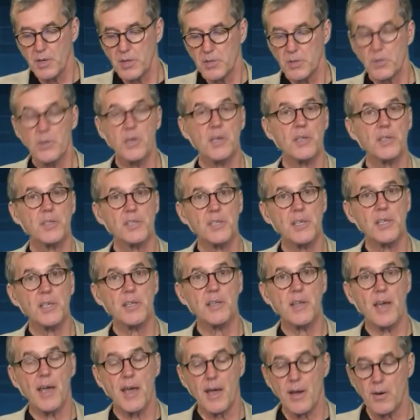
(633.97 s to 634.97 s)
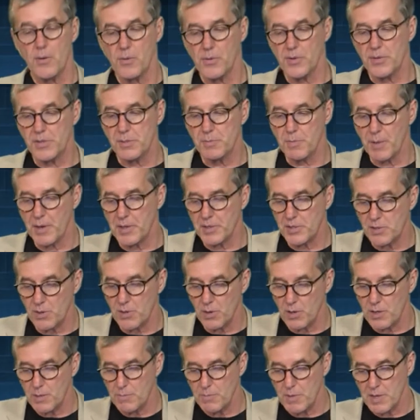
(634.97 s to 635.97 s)
So you can see how this might
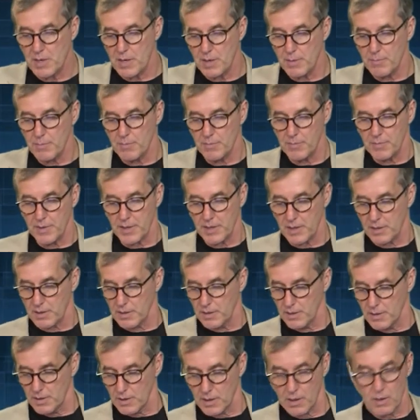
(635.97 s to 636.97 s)
start to become like a